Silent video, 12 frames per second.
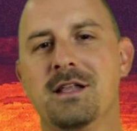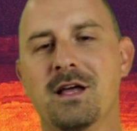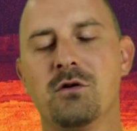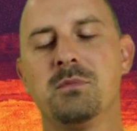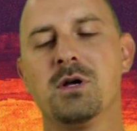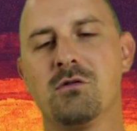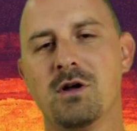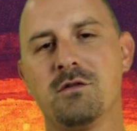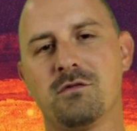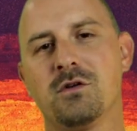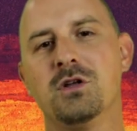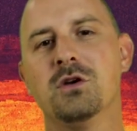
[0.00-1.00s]
That would be great
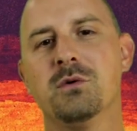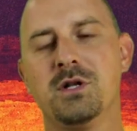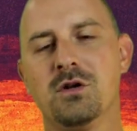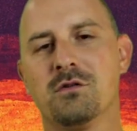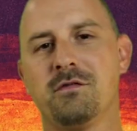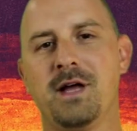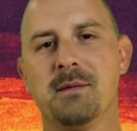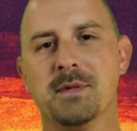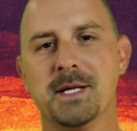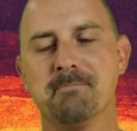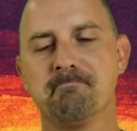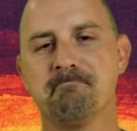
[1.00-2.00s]
for you and your
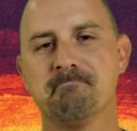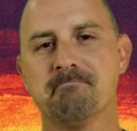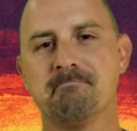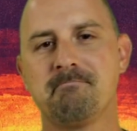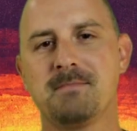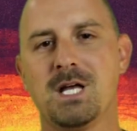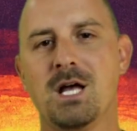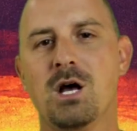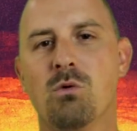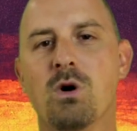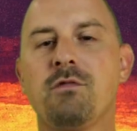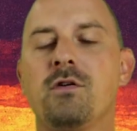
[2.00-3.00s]
family.
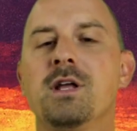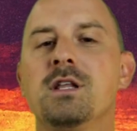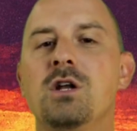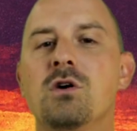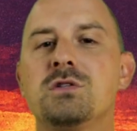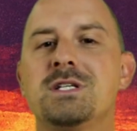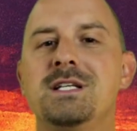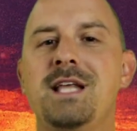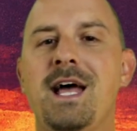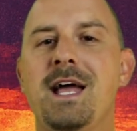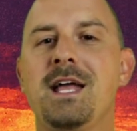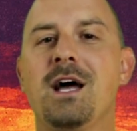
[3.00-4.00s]
Well, for In the Know
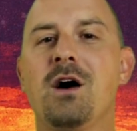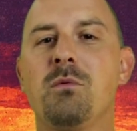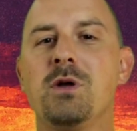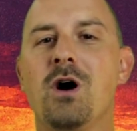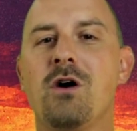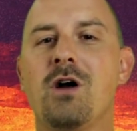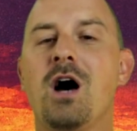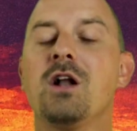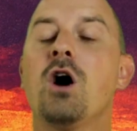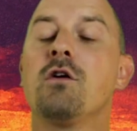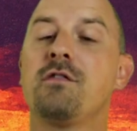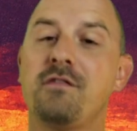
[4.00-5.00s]
today, we are
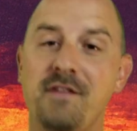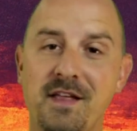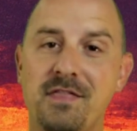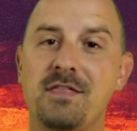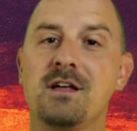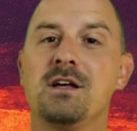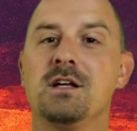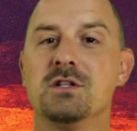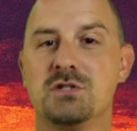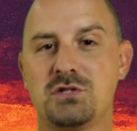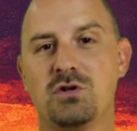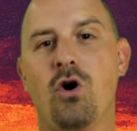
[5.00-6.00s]
on our fifth
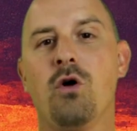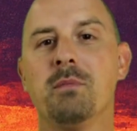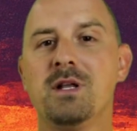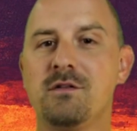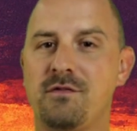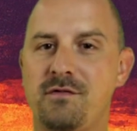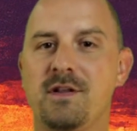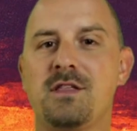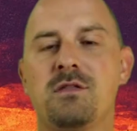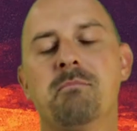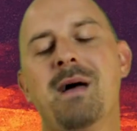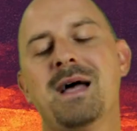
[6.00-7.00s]

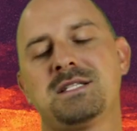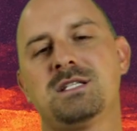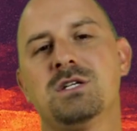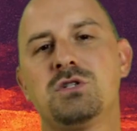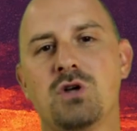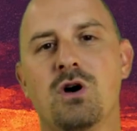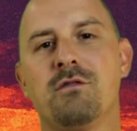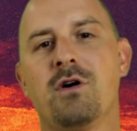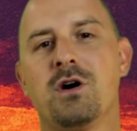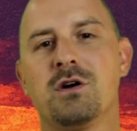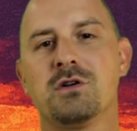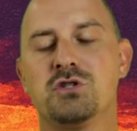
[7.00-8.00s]
message of
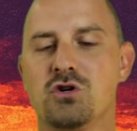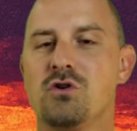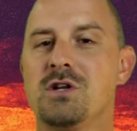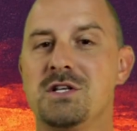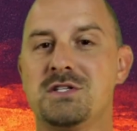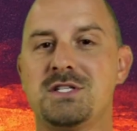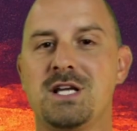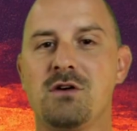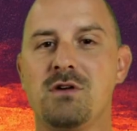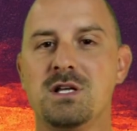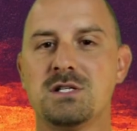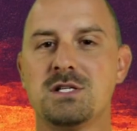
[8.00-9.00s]
our journey
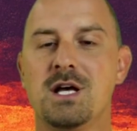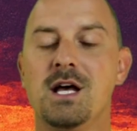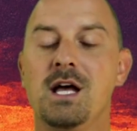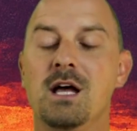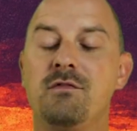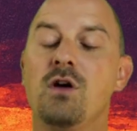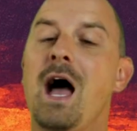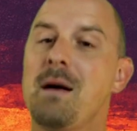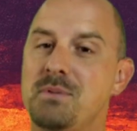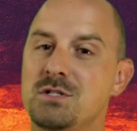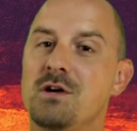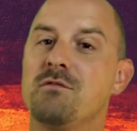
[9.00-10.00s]
series. If you
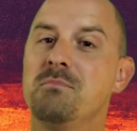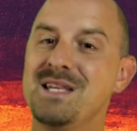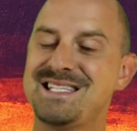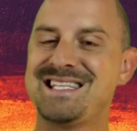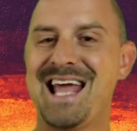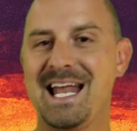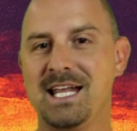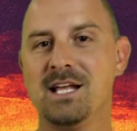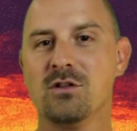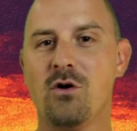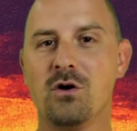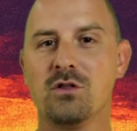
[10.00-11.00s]
happen to have missed any
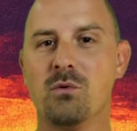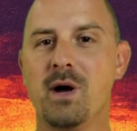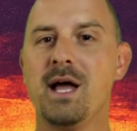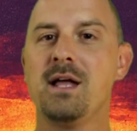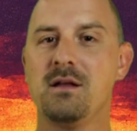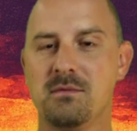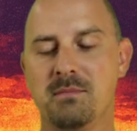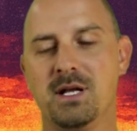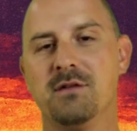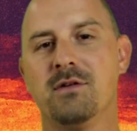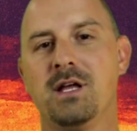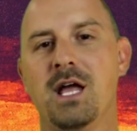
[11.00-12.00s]
along the way,
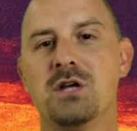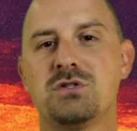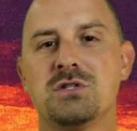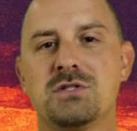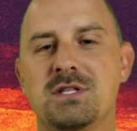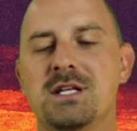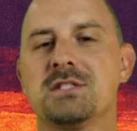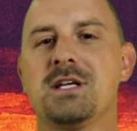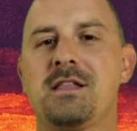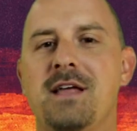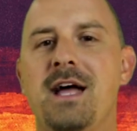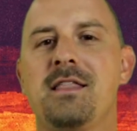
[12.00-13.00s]
many vacations, things
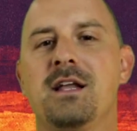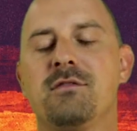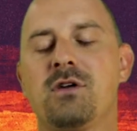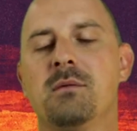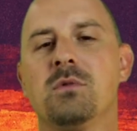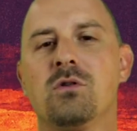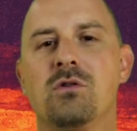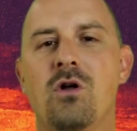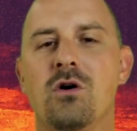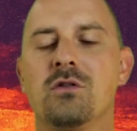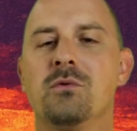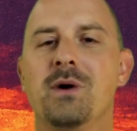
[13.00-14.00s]
like that, that have come
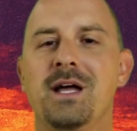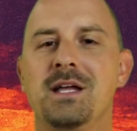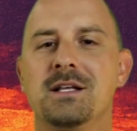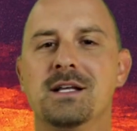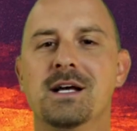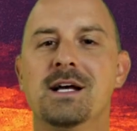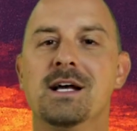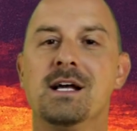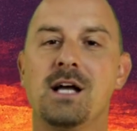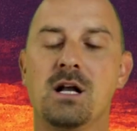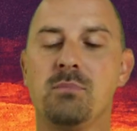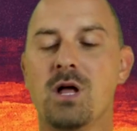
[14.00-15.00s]
along the way and
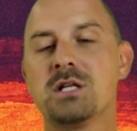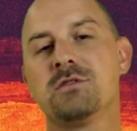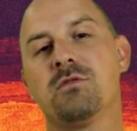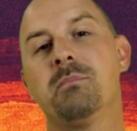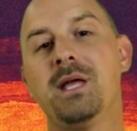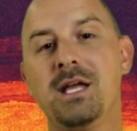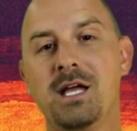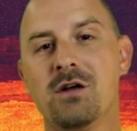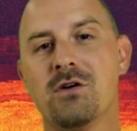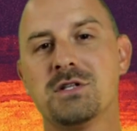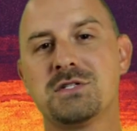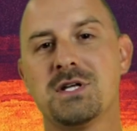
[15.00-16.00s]
kind of blocked you from being
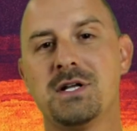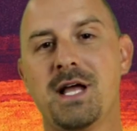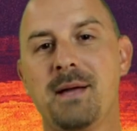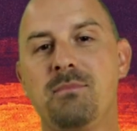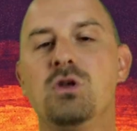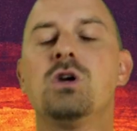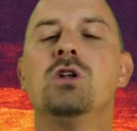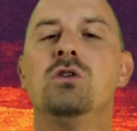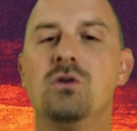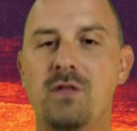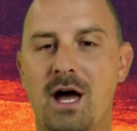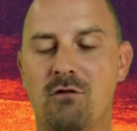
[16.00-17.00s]
here on Sunday, you can
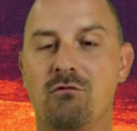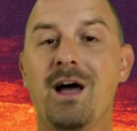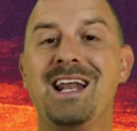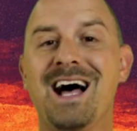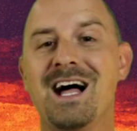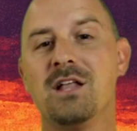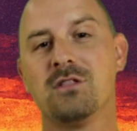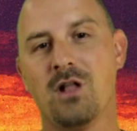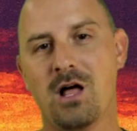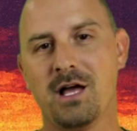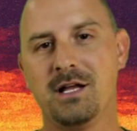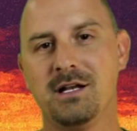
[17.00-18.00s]
do that right
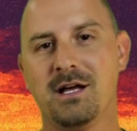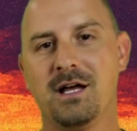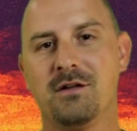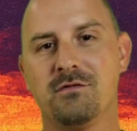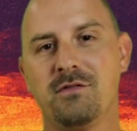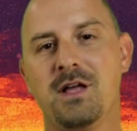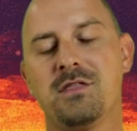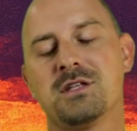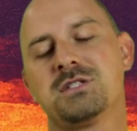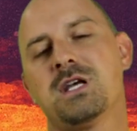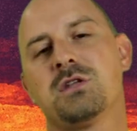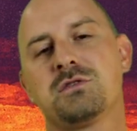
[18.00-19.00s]
online at
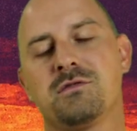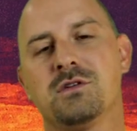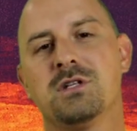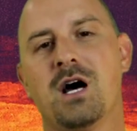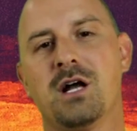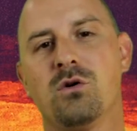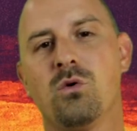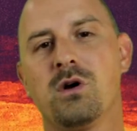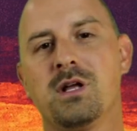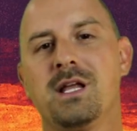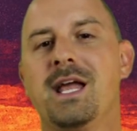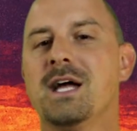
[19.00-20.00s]

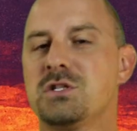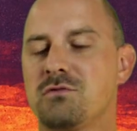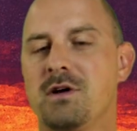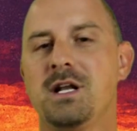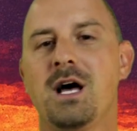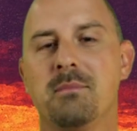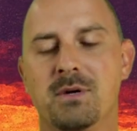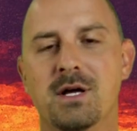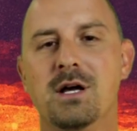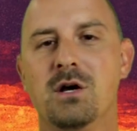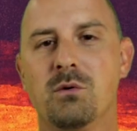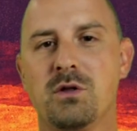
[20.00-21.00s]
faith@sellersville.org and catch right up
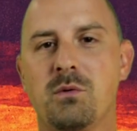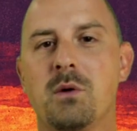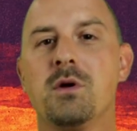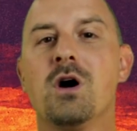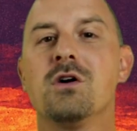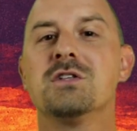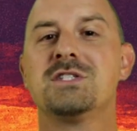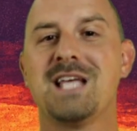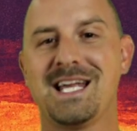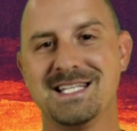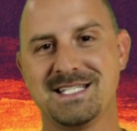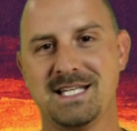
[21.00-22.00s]
with where we are in
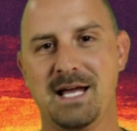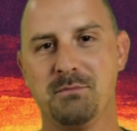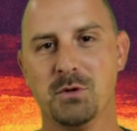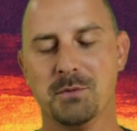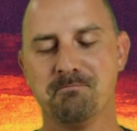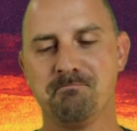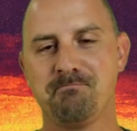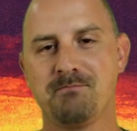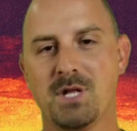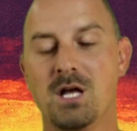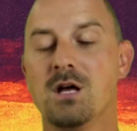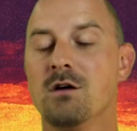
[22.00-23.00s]
2 Samuel.
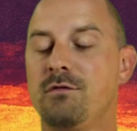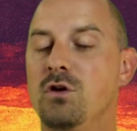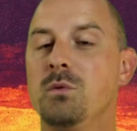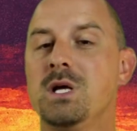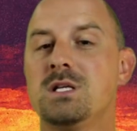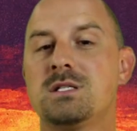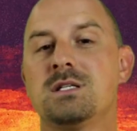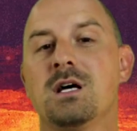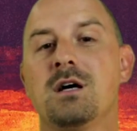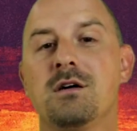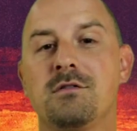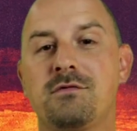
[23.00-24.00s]
A few weeks
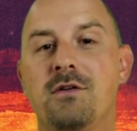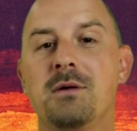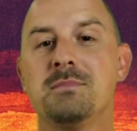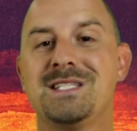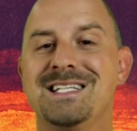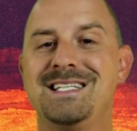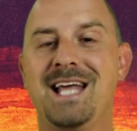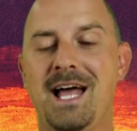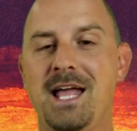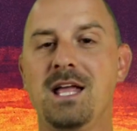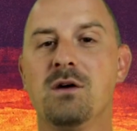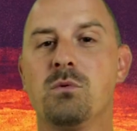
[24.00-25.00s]
from
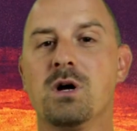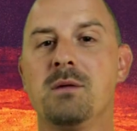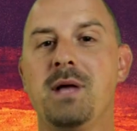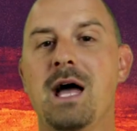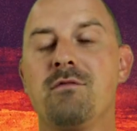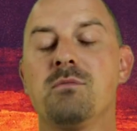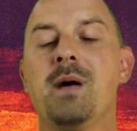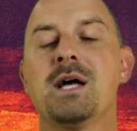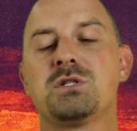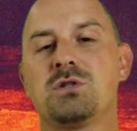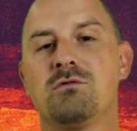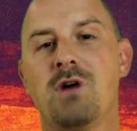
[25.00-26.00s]
today, we're going to be having
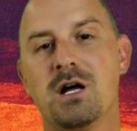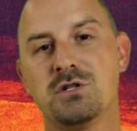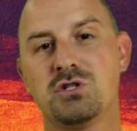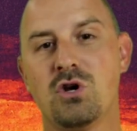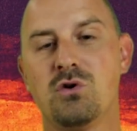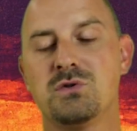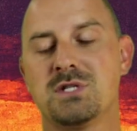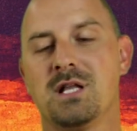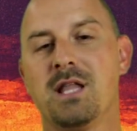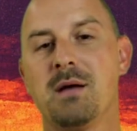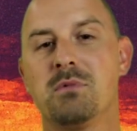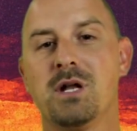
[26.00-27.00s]
Pastor Ron Jones
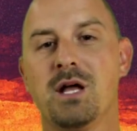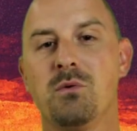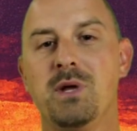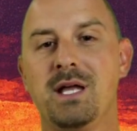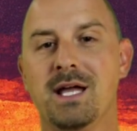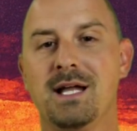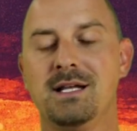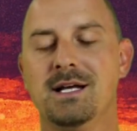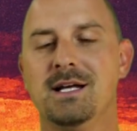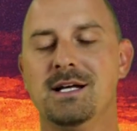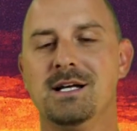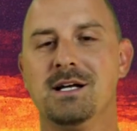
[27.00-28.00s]
on Labor Day weekend.
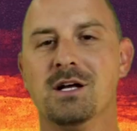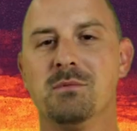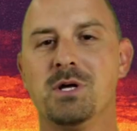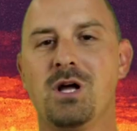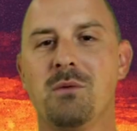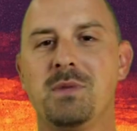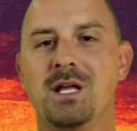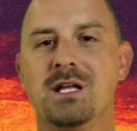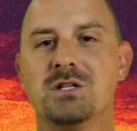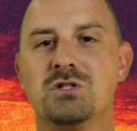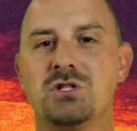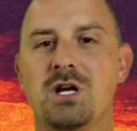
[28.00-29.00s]
Going to be coming
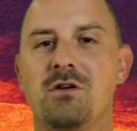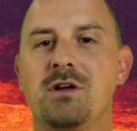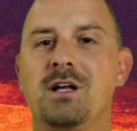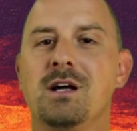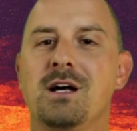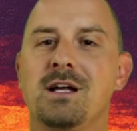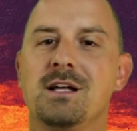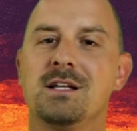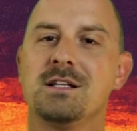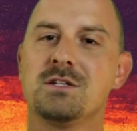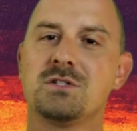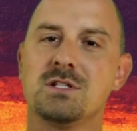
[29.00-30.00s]
in and sharing
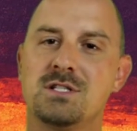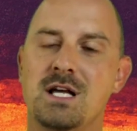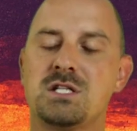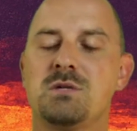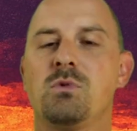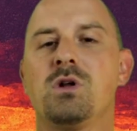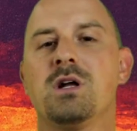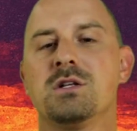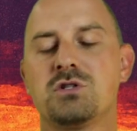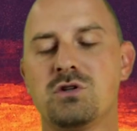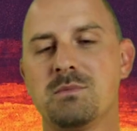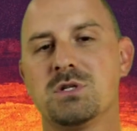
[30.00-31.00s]
just a testimony on
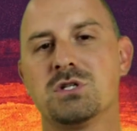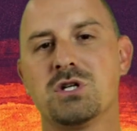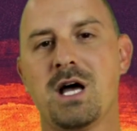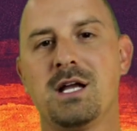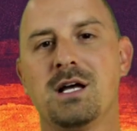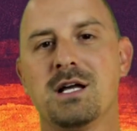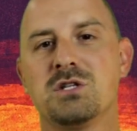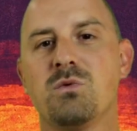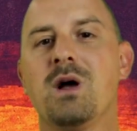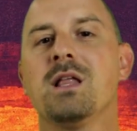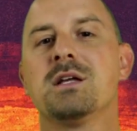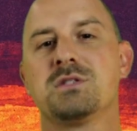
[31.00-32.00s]
his trip to China, as
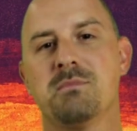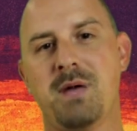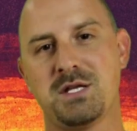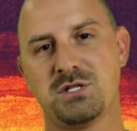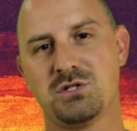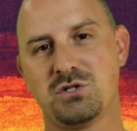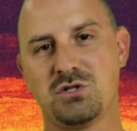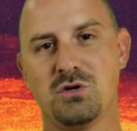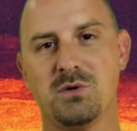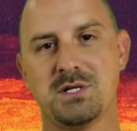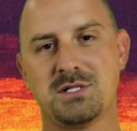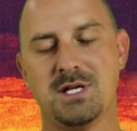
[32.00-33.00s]
well as a message
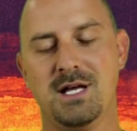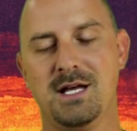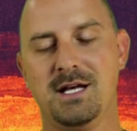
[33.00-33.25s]
to us.